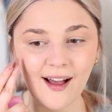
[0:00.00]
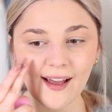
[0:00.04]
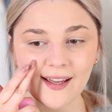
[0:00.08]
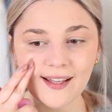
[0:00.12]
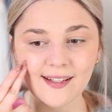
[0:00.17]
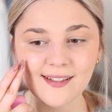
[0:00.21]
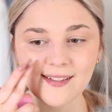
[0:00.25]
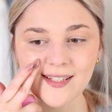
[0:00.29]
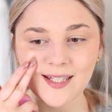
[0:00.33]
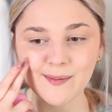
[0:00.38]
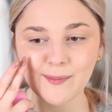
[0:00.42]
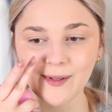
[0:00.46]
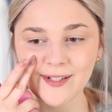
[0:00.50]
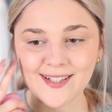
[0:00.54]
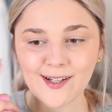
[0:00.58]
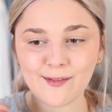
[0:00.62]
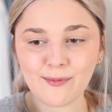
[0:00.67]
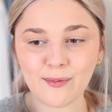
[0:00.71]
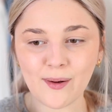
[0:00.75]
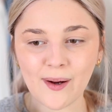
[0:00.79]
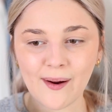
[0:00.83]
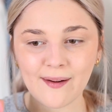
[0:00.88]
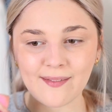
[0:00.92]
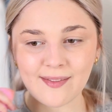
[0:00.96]
I can see
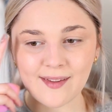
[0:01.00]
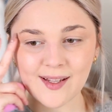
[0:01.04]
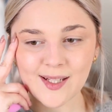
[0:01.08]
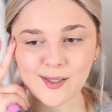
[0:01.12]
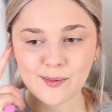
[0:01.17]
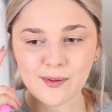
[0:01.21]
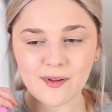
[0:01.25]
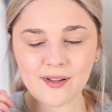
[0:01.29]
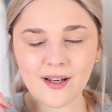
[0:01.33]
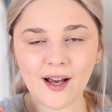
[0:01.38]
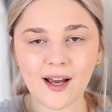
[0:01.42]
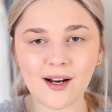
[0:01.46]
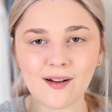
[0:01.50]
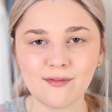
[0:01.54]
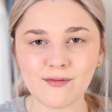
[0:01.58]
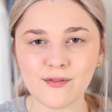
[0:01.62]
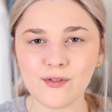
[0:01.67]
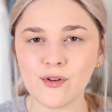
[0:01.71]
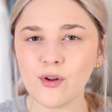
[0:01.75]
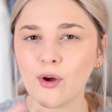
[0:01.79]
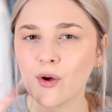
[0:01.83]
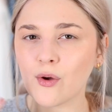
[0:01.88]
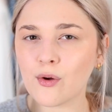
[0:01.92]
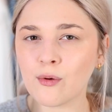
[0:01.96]
myself wearing this with kind of
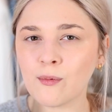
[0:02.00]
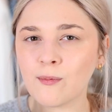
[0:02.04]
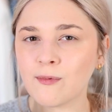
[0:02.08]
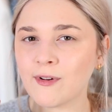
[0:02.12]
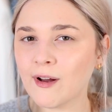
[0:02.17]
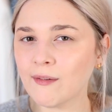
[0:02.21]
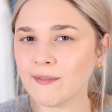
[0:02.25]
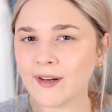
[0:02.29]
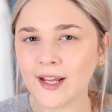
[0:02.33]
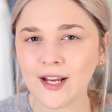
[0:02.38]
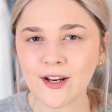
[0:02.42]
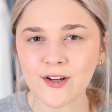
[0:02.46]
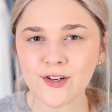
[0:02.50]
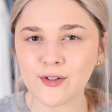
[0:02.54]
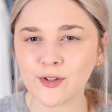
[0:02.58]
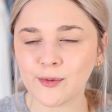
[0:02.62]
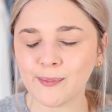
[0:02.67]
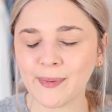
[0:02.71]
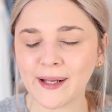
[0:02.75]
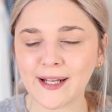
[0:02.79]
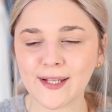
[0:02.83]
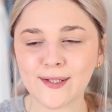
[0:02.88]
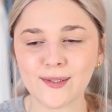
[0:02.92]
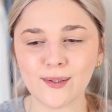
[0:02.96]
no foundation
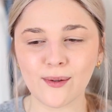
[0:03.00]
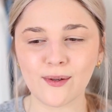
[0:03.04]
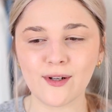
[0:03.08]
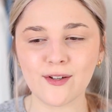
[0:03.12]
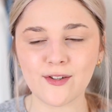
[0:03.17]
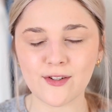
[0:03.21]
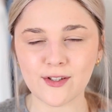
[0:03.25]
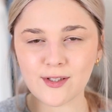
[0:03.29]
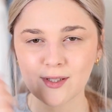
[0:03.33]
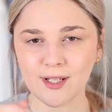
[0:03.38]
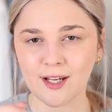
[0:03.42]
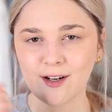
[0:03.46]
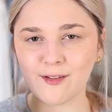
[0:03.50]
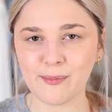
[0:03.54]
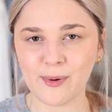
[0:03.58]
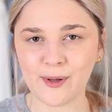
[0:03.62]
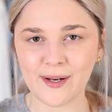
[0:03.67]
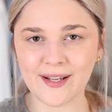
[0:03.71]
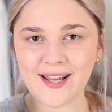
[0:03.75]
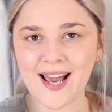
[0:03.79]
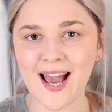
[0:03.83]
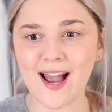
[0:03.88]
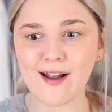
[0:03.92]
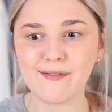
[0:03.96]
or base on and just kind of
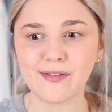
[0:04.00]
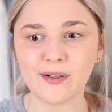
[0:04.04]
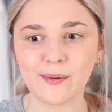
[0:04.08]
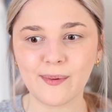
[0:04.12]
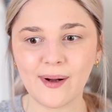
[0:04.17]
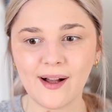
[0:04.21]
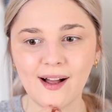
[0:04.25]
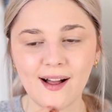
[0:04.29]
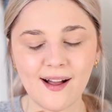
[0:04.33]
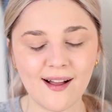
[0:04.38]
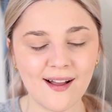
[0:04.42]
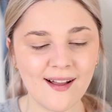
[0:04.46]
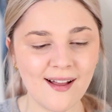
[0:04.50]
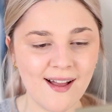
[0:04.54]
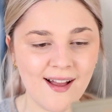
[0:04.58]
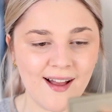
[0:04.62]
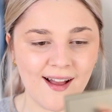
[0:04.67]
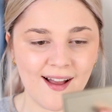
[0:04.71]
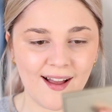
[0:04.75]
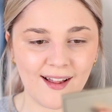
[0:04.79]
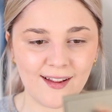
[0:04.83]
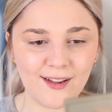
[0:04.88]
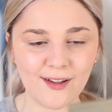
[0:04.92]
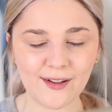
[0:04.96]
putting it everywhere
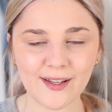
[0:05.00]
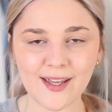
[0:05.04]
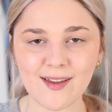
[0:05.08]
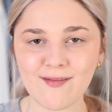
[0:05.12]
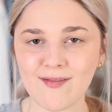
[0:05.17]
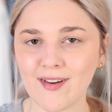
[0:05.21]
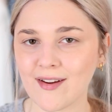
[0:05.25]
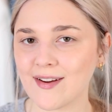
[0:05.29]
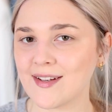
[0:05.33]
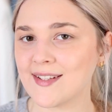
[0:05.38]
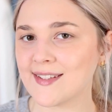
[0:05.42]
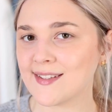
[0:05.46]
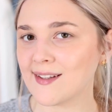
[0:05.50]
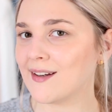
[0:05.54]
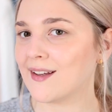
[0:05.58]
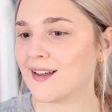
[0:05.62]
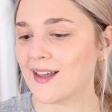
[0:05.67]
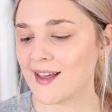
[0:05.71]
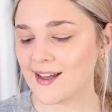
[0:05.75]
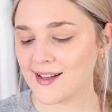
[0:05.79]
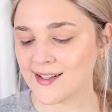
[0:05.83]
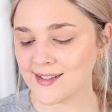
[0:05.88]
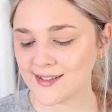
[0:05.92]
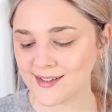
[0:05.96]
and looking very
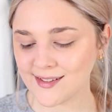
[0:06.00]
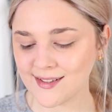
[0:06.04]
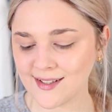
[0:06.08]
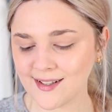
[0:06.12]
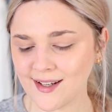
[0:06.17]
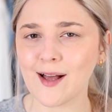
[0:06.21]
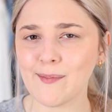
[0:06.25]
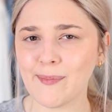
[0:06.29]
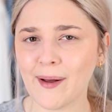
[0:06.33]
sun-kissed.